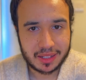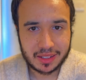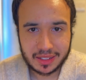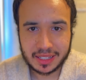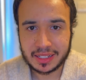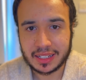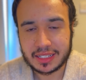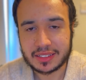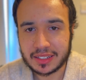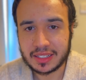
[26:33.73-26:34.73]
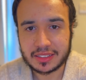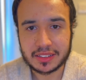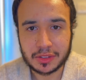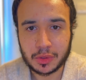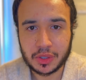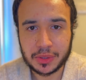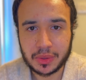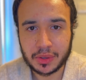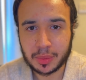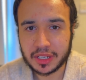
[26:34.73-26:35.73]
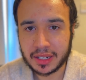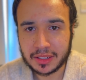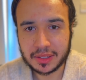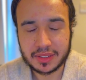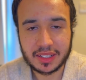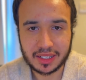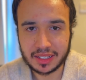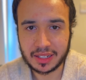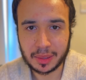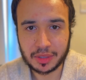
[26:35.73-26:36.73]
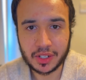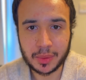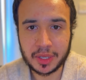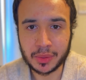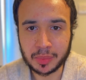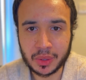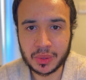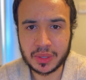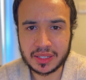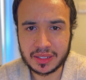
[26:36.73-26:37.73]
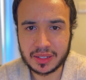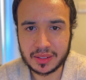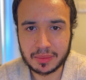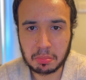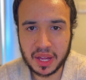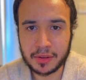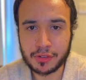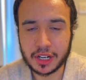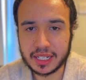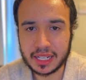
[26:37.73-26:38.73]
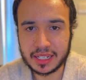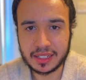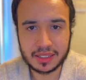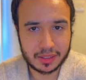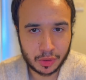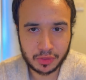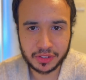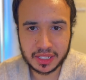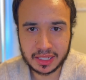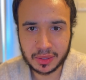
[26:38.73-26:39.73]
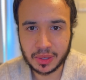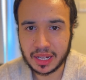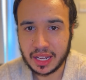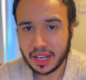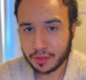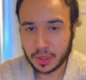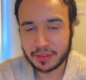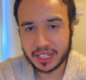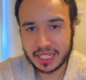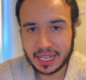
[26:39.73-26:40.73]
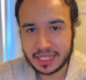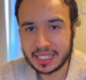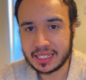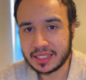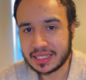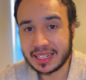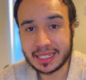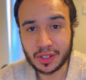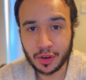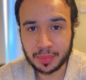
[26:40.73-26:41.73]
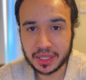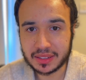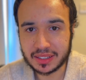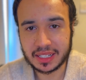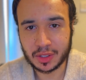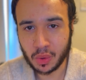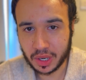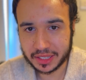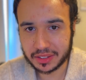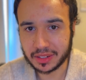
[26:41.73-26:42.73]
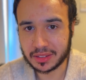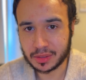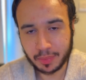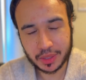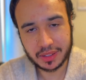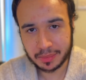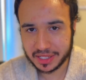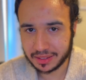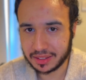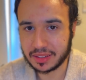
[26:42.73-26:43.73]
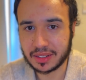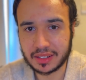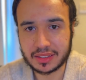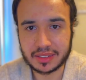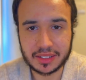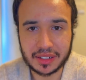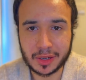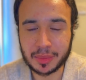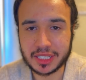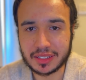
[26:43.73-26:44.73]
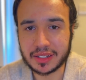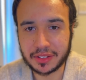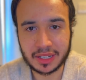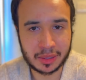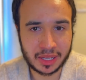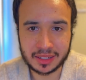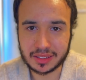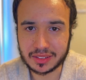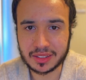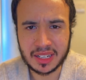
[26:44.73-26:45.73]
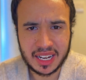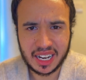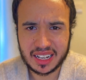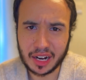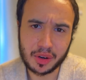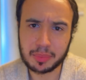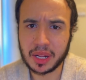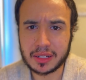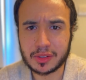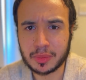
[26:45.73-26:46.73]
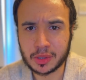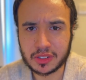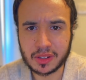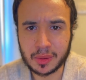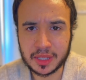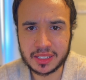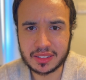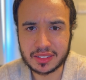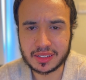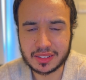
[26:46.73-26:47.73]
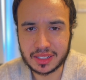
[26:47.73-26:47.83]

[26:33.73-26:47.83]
Yeah, like I say, this is a new YouTube channel. I'm going to be uploading every day a new video. If you have any ideas, any topics, any questions, put them in the comment section. I'll answer. I reply to most comments.